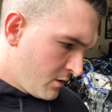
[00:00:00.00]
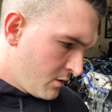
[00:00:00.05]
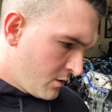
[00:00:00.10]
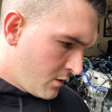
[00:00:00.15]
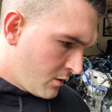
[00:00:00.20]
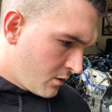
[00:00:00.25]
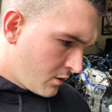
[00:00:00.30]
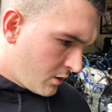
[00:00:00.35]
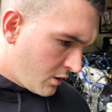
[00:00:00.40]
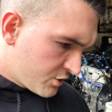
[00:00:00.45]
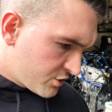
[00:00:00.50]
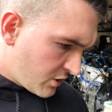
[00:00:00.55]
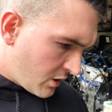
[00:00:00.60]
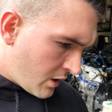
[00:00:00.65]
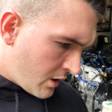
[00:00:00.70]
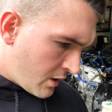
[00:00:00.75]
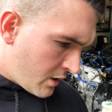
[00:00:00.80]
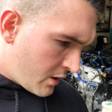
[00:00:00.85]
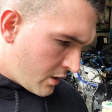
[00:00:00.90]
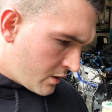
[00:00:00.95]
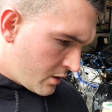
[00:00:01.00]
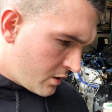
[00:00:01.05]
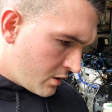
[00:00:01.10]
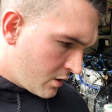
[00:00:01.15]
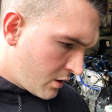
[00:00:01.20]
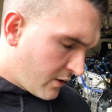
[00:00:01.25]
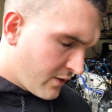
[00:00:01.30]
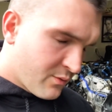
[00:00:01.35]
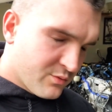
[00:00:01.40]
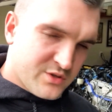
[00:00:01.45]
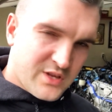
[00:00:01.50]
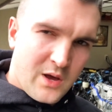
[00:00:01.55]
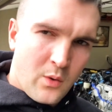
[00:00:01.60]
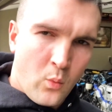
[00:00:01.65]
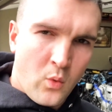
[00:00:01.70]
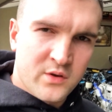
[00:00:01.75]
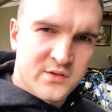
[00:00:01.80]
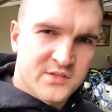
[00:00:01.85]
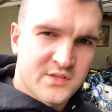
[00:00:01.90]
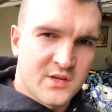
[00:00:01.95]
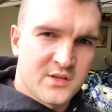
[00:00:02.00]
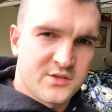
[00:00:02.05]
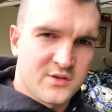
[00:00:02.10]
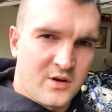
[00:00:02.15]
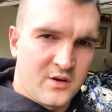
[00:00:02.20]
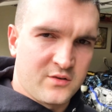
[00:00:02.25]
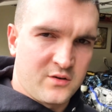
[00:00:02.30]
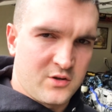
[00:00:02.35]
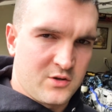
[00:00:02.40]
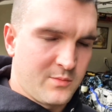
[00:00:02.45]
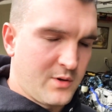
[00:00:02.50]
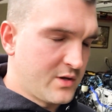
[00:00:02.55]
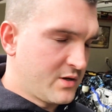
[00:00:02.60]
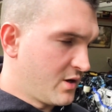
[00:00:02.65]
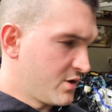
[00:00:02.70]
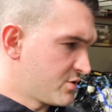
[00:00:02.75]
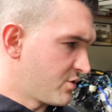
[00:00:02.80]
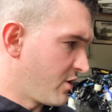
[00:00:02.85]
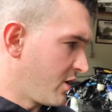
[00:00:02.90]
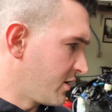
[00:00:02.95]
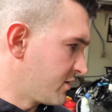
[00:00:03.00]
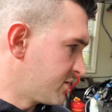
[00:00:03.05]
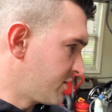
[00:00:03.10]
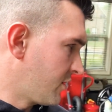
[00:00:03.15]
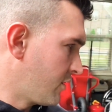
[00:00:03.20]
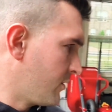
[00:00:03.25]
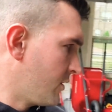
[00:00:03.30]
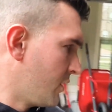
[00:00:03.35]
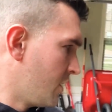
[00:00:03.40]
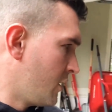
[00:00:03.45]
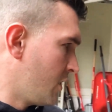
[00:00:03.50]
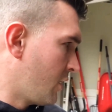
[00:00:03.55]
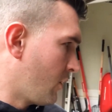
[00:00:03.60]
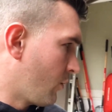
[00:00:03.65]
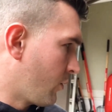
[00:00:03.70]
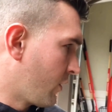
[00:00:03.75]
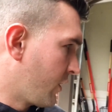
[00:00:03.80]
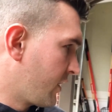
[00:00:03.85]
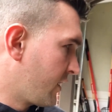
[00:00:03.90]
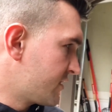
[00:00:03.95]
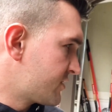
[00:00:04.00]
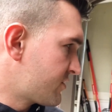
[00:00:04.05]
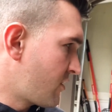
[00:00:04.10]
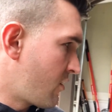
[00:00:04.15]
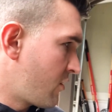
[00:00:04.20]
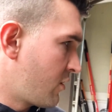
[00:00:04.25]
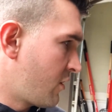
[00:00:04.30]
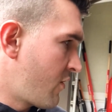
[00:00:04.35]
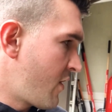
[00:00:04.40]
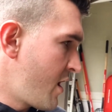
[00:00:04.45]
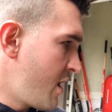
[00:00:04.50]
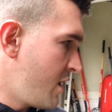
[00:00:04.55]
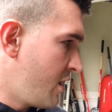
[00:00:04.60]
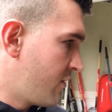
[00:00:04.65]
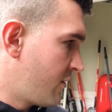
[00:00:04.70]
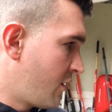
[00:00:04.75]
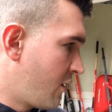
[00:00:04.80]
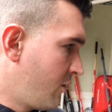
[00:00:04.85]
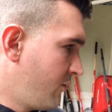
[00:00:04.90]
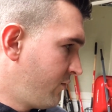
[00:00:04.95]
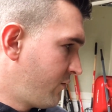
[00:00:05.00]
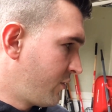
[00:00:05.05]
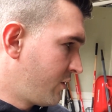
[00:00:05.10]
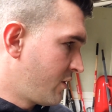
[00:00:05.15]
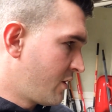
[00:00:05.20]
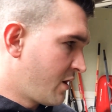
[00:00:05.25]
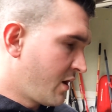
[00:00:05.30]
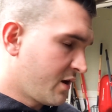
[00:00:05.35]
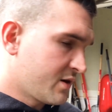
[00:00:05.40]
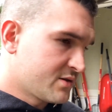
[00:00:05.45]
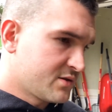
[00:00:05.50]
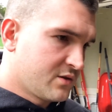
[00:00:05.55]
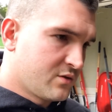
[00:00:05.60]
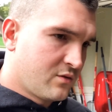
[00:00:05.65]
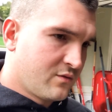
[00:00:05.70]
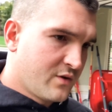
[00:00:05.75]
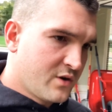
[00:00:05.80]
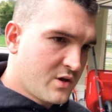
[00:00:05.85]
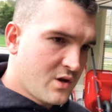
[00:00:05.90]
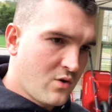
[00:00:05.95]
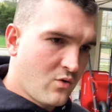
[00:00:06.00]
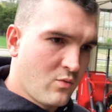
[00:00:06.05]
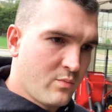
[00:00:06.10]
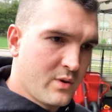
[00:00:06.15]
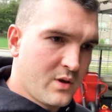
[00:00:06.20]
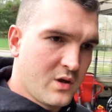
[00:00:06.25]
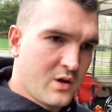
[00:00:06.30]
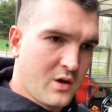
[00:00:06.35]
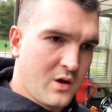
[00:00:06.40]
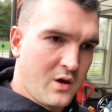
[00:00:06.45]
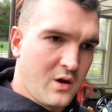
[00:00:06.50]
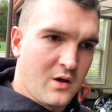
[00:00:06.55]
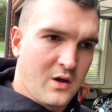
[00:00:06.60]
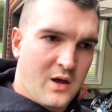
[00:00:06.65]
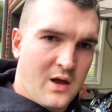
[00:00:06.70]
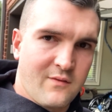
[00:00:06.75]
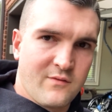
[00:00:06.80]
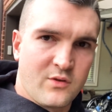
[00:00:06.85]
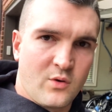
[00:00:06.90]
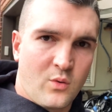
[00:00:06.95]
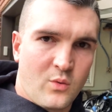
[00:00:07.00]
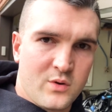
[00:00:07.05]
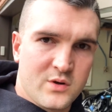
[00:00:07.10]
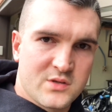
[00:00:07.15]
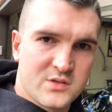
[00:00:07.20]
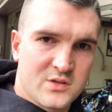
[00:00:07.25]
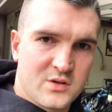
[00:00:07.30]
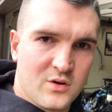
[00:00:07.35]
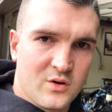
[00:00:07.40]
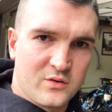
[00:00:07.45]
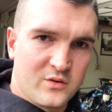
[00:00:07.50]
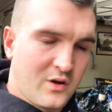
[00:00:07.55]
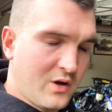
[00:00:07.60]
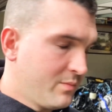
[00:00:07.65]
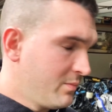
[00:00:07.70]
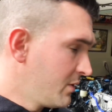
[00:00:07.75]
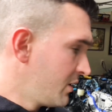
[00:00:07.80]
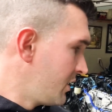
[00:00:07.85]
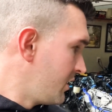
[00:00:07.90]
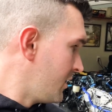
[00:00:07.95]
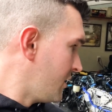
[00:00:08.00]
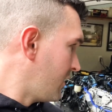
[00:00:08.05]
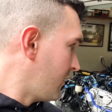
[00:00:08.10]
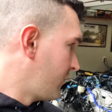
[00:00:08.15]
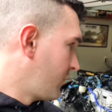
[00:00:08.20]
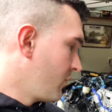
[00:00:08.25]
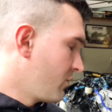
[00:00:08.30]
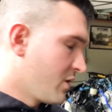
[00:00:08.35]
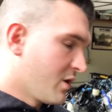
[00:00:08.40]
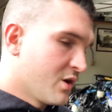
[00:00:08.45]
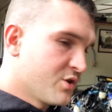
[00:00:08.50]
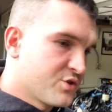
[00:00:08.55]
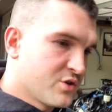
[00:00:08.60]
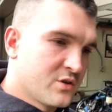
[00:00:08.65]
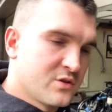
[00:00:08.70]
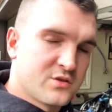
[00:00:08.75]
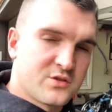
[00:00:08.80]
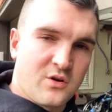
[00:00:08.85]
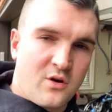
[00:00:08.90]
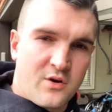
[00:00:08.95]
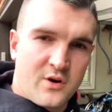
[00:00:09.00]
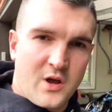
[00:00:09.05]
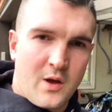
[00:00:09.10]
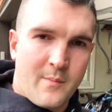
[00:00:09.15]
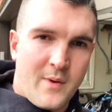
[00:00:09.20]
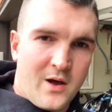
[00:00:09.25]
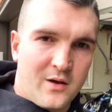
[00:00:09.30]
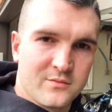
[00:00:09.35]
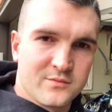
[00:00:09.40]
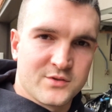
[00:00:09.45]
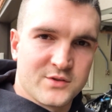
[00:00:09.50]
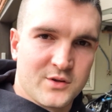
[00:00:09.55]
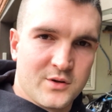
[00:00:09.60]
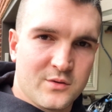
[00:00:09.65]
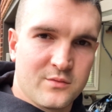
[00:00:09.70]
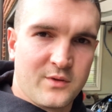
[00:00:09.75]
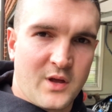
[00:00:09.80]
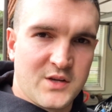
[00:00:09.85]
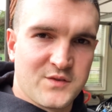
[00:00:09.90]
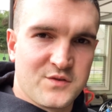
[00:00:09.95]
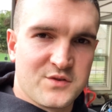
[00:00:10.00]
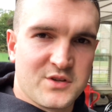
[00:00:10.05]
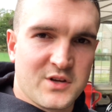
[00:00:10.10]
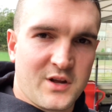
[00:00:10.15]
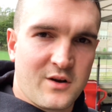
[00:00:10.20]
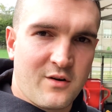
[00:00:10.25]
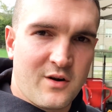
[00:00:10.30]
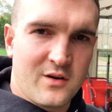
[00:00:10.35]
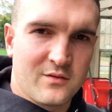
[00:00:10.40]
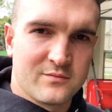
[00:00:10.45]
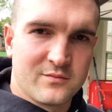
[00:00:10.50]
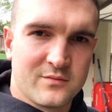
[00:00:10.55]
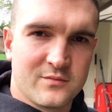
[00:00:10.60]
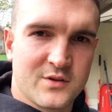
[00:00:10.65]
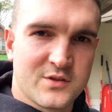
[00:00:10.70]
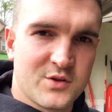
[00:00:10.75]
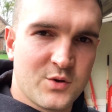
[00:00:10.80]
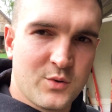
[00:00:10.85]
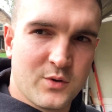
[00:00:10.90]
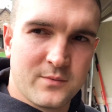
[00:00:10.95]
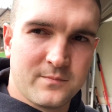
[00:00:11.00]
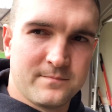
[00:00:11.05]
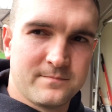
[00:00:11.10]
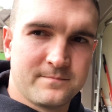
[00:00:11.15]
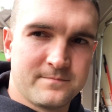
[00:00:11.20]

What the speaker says: clutch line, and there was that one sensor I talked about yesterday. So we're gonna get started on that, and then hopefully the next little video will be having the hoist hooked up to the engine starting to come out. So thanks for sticking around. Let's do it. All